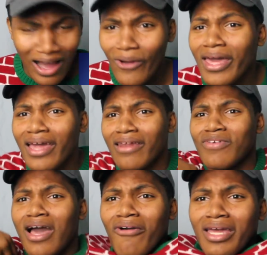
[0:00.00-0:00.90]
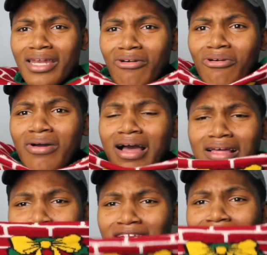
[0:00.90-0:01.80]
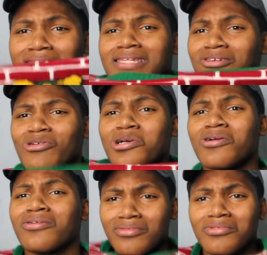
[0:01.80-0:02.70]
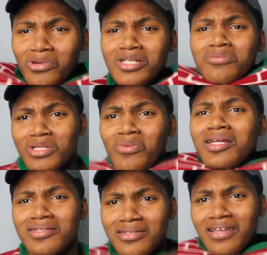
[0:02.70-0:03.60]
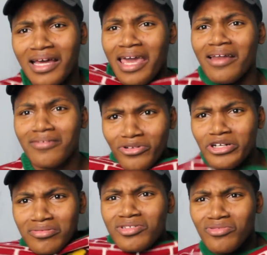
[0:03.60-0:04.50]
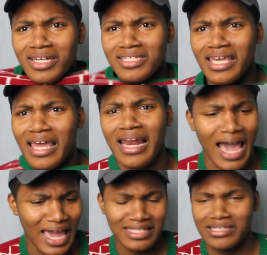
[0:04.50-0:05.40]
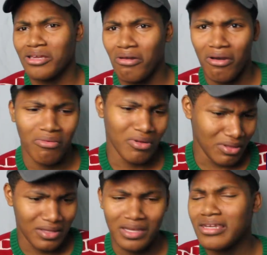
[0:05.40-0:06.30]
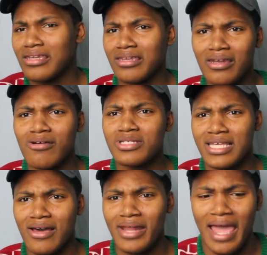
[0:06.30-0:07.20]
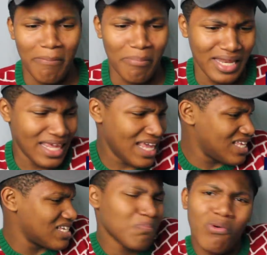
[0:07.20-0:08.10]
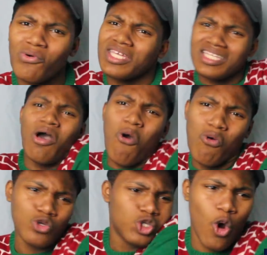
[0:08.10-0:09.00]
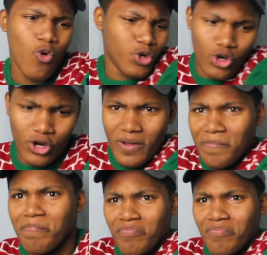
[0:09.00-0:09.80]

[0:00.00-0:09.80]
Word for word: Oh yeah, and if y'all ain't know, Christmas sweaters again. Christmas sweaters again. I hate to, you know, no sell that, but he just pulled his whole shoulder.